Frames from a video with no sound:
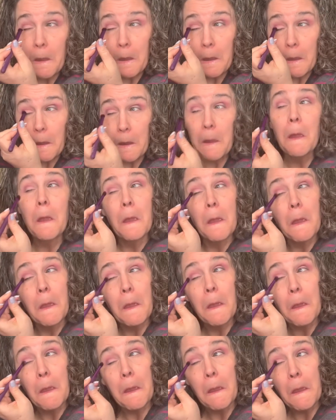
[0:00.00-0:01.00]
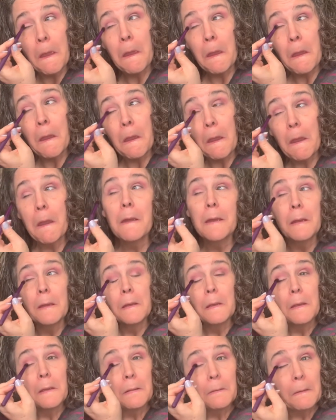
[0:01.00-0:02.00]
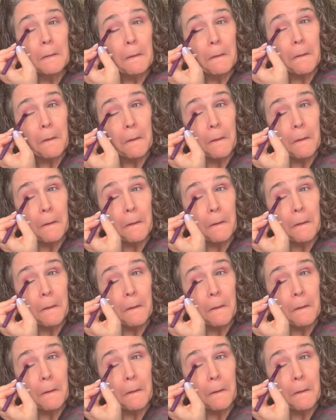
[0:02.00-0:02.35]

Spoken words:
Nobody speaks.